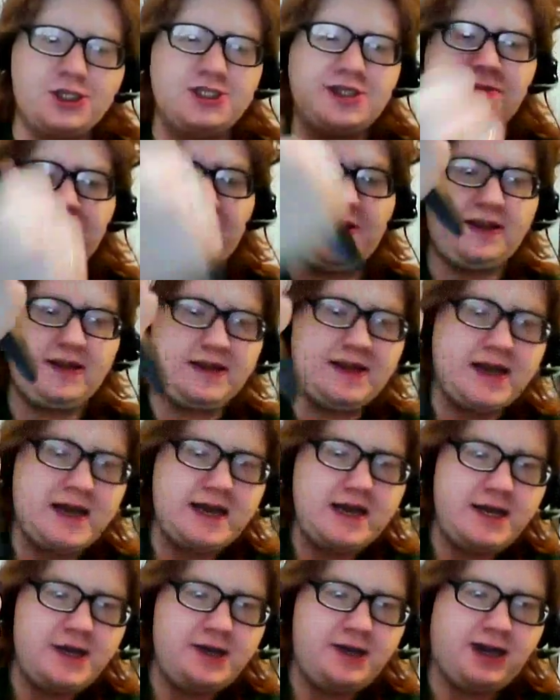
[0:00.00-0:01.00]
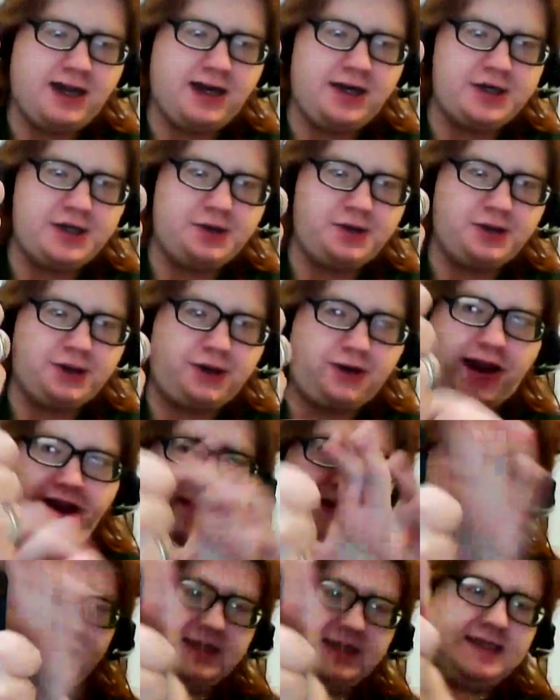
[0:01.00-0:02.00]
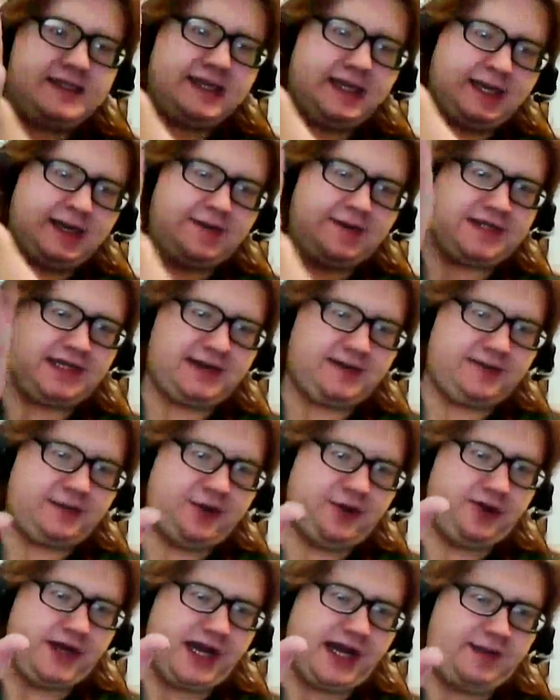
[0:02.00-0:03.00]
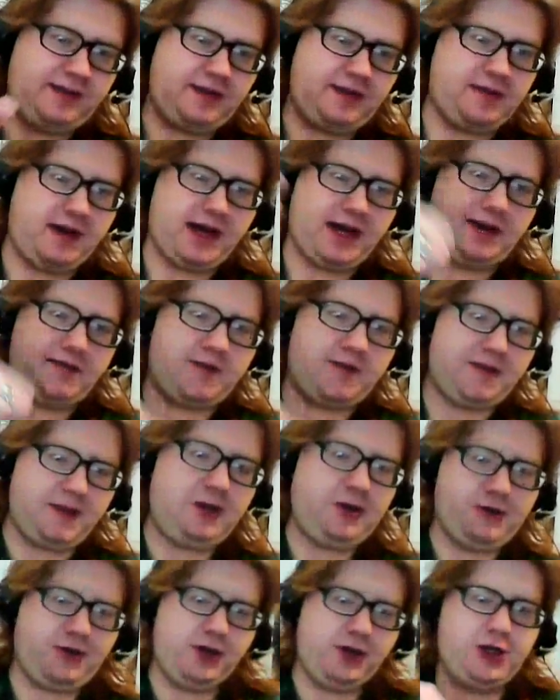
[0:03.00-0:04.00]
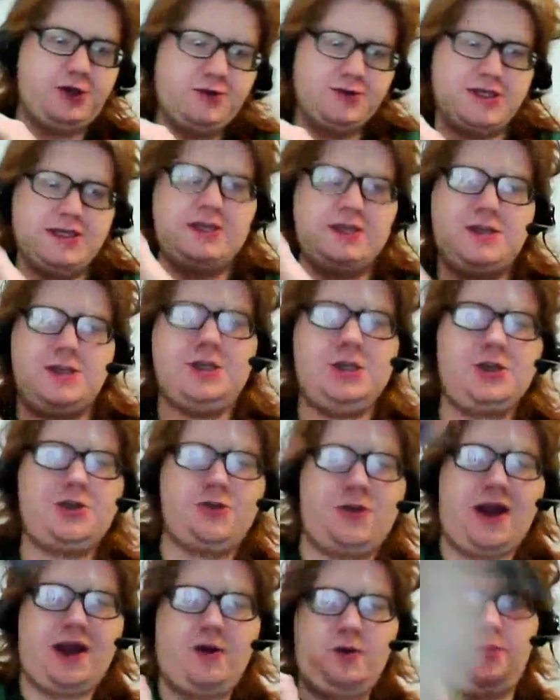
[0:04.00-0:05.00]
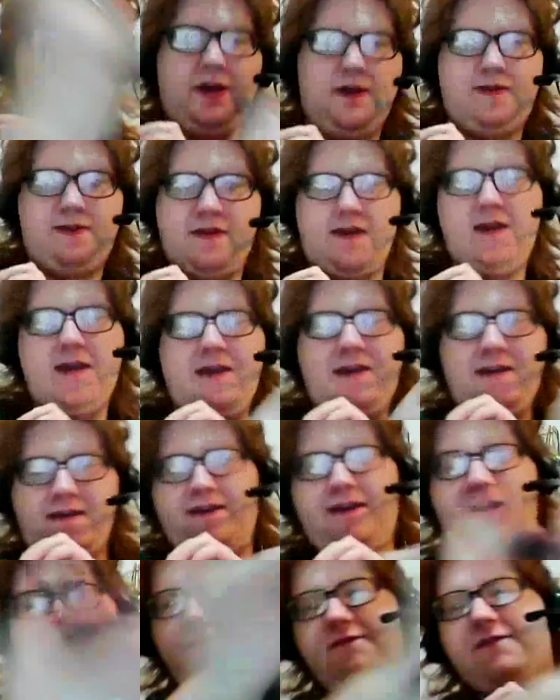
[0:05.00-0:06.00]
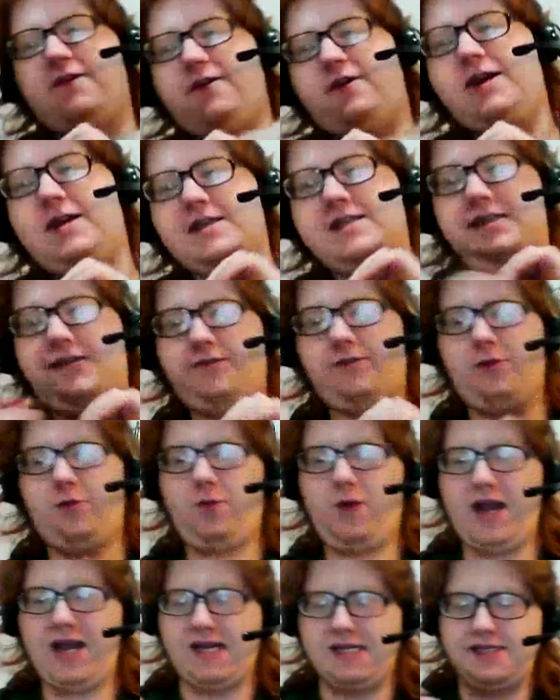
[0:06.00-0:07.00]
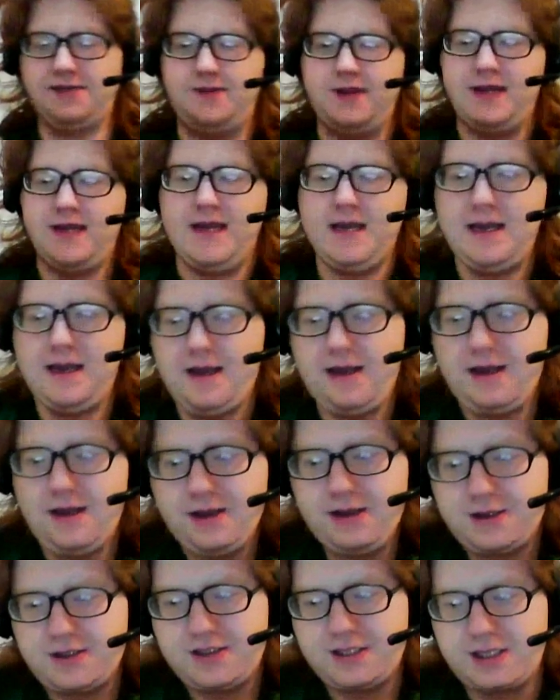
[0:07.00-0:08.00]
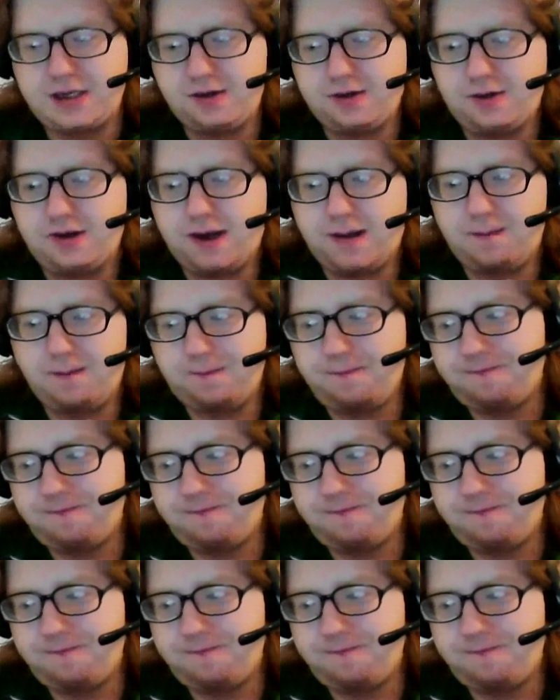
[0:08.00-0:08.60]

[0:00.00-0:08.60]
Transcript: is something that you kind of just hold in your hand like this, and it comes out at both top and bottom, and then you can use it to strike with in various different ways. So